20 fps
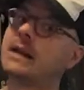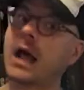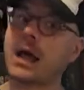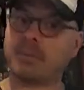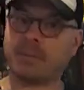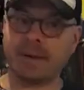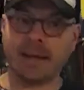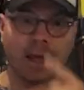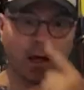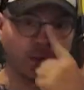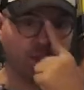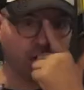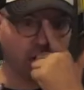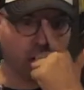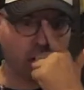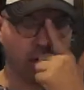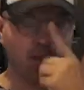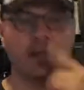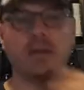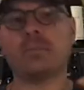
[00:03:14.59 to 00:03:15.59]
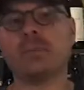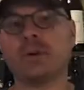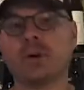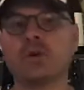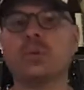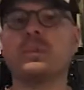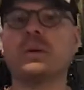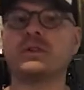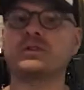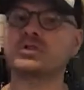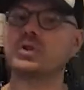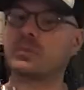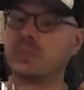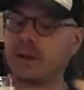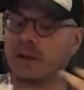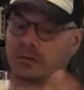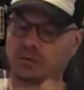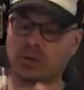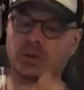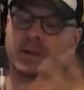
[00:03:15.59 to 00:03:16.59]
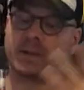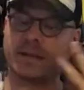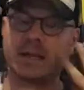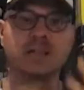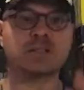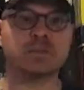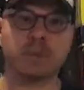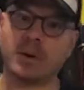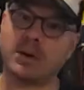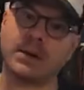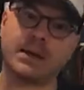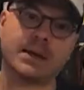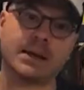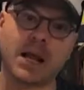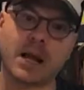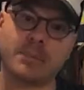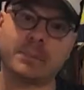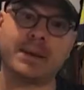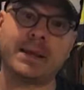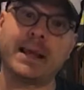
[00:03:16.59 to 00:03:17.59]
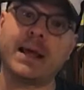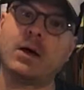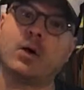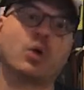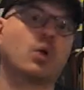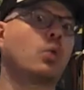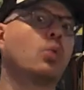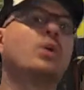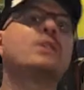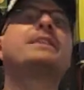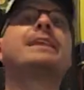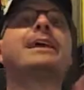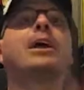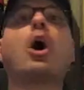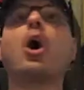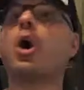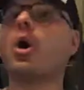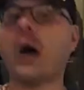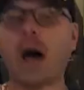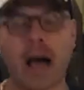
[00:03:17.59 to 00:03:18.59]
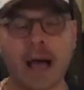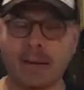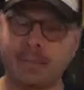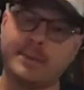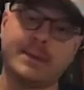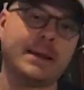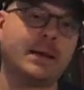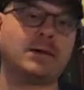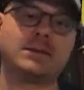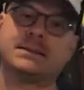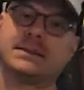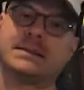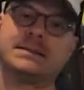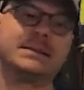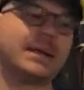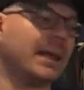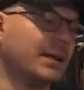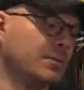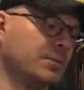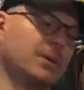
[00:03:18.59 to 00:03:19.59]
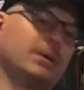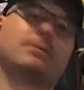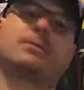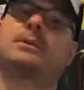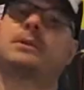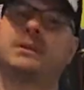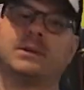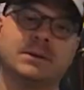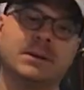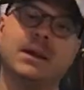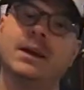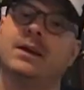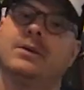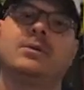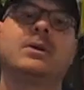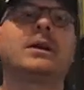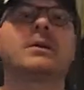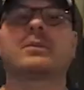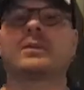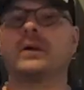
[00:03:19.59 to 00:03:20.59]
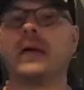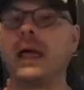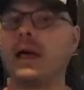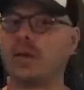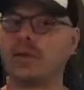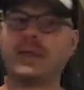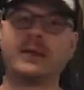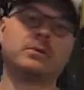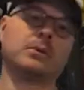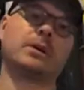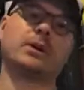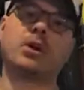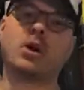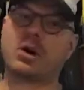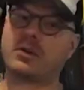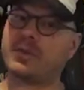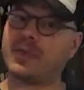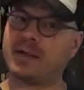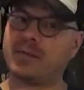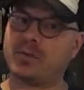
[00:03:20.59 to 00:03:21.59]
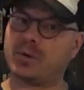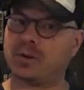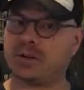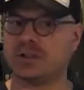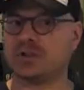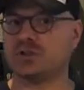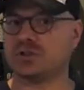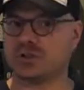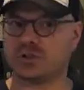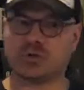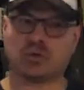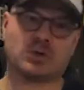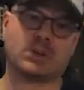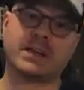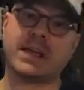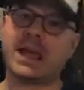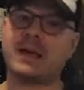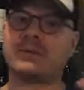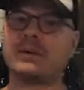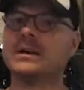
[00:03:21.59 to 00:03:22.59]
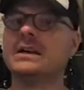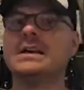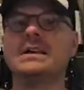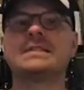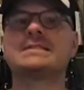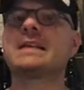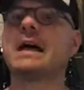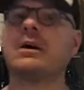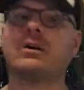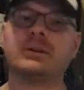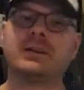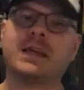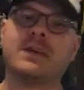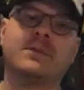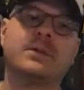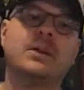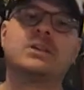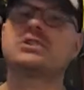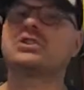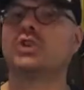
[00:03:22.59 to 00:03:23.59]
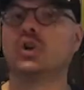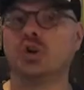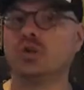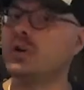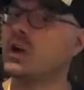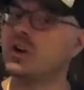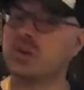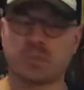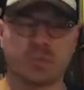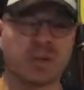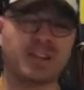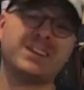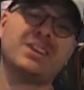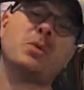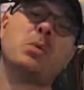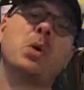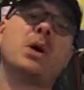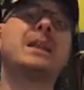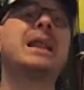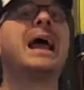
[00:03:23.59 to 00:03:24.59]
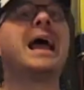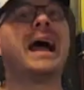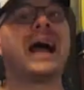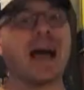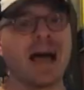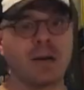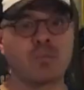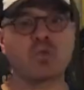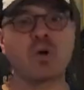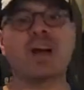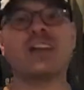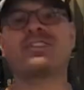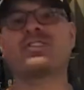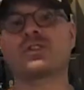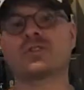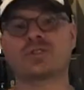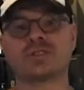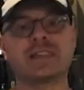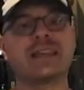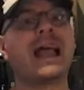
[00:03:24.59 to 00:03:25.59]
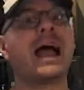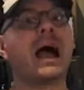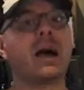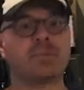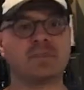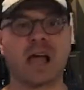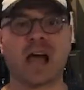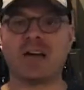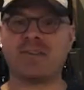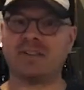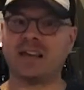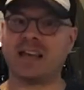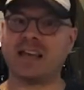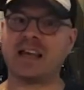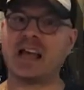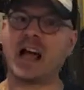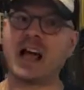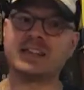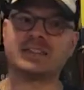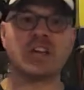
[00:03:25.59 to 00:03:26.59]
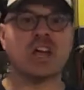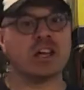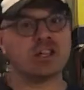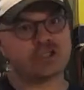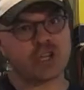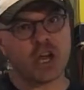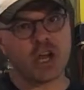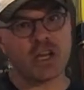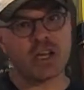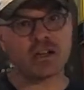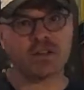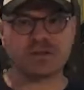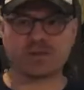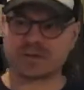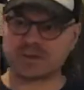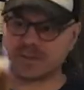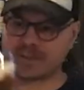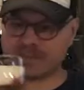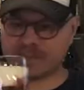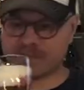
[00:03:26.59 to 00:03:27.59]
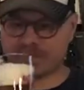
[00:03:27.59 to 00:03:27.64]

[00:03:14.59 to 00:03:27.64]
an IPL. They're calling it an Imperial Pilsner, but it really does smell like an IPL, or what they call IPLs these days, whatever the hell they really are, if they really truly have a solid definition, who knows. But you know what? I'm right thirsty. I'm diving in, guys. Cheers!